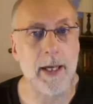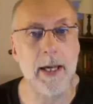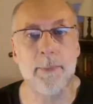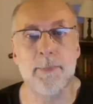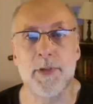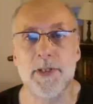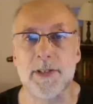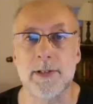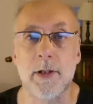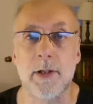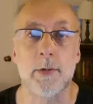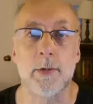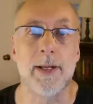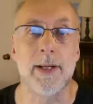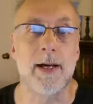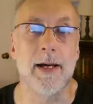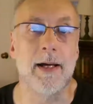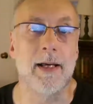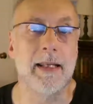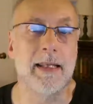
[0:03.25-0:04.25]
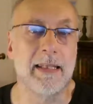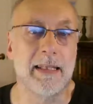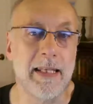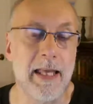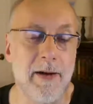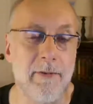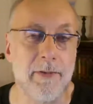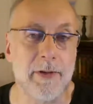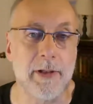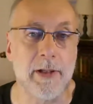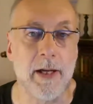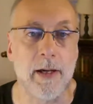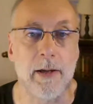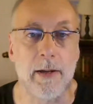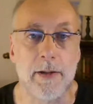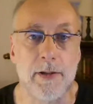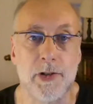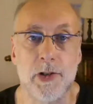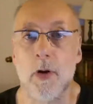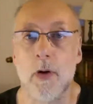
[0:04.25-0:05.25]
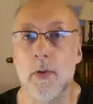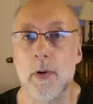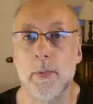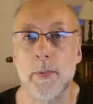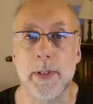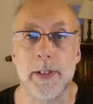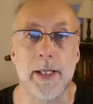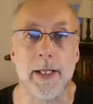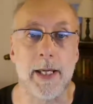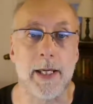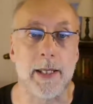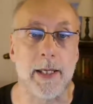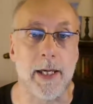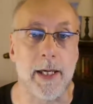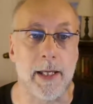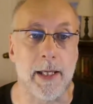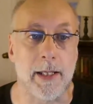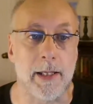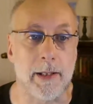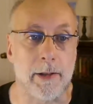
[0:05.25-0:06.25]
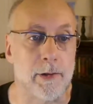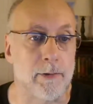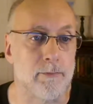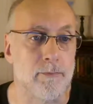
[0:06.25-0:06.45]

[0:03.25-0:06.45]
episode 11, a show where we take a